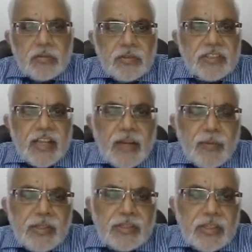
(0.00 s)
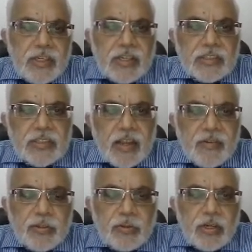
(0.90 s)
Design means it doesn't have a
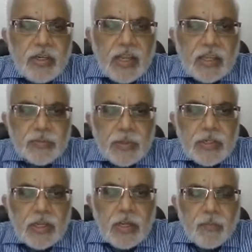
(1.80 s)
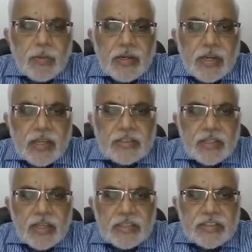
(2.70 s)
utility aspect, but it has
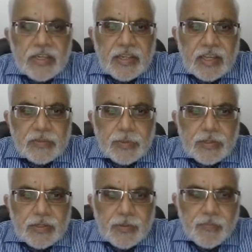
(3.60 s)
an aesthetic aspect.